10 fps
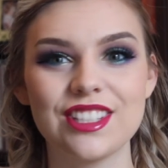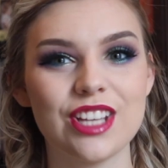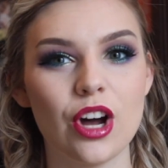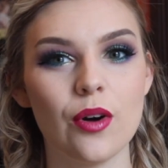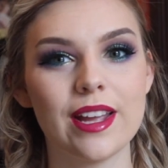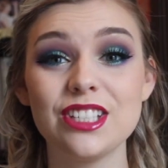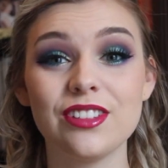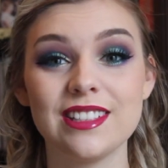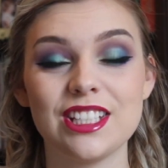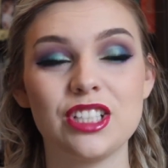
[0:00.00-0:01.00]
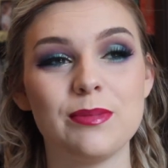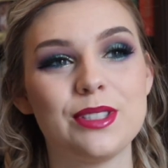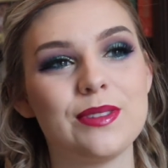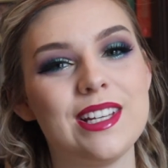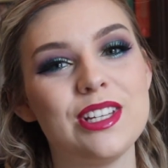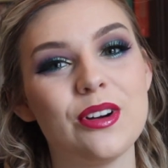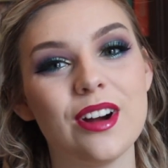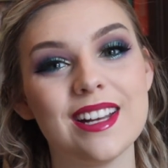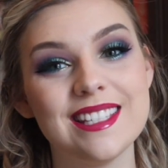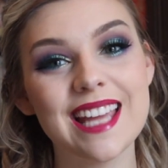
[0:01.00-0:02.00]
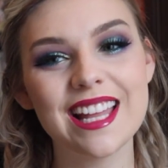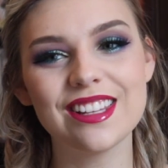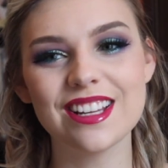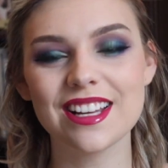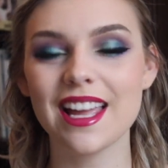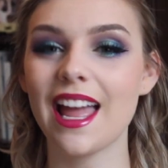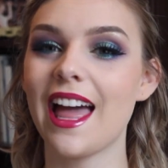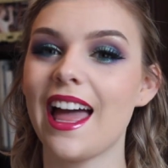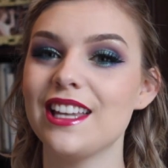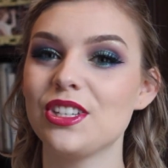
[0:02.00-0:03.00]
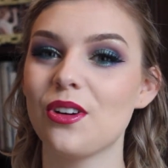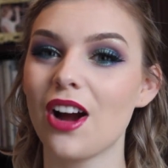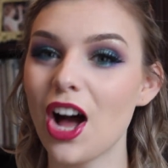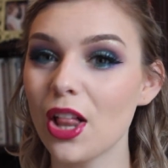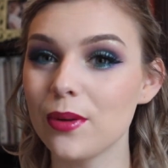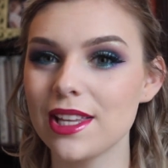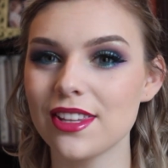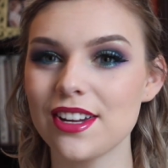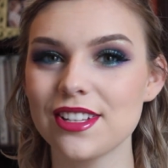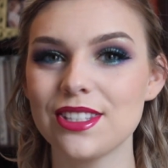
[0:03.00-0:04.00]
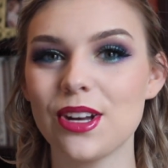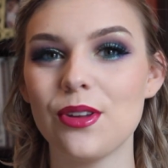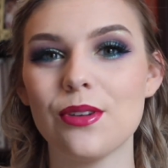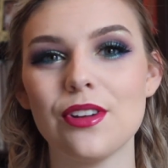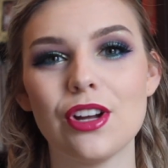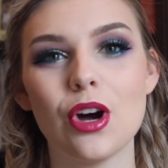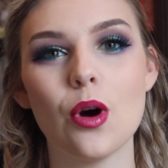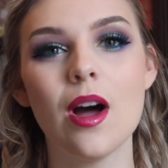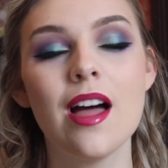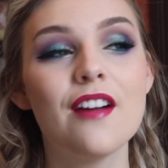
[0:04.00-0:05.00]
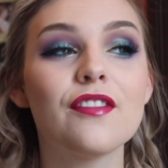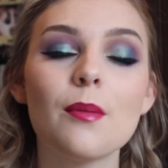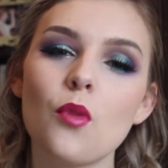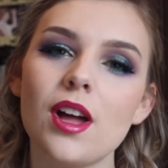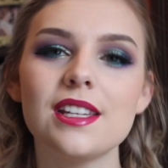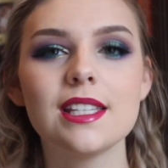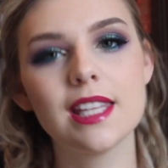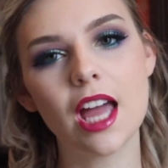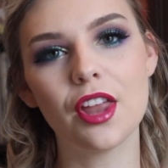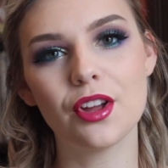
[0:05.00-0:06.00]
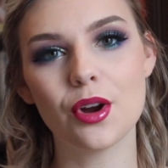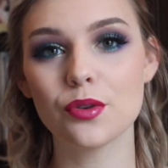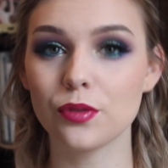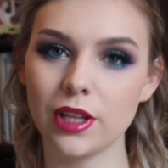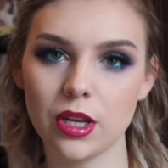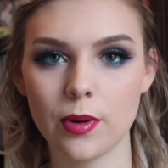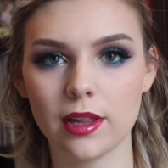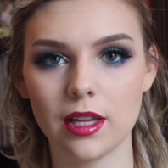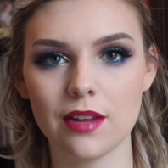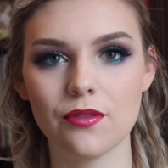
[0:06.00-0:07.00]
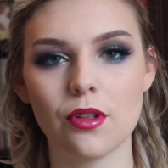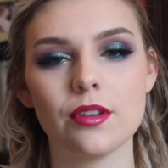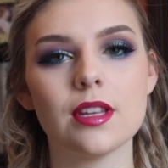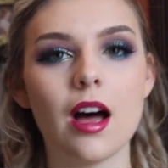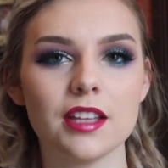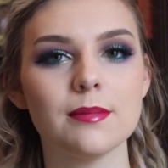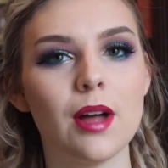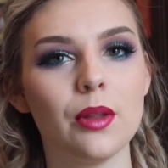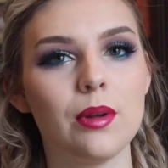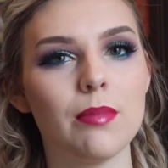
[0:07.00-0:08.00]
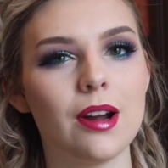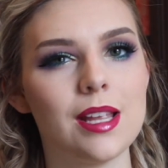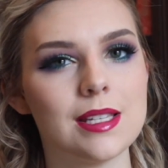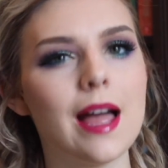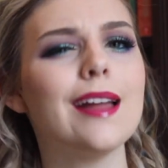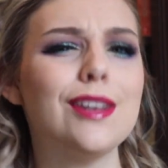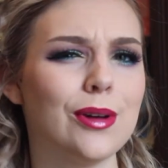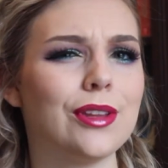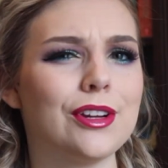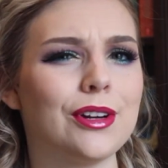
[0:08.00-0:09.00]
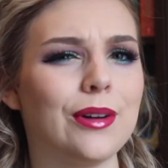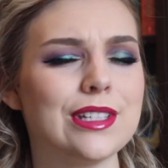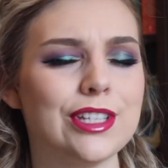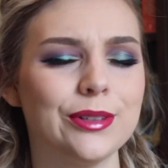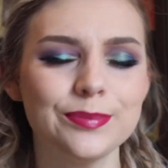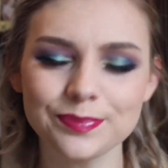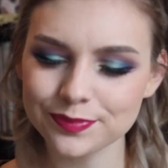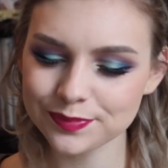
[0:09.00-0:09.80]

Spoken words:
So it's a transition between your day look and your Halloween look, so you can go from one to the other really quickly for those awesome Halloween parties I know that you're going to.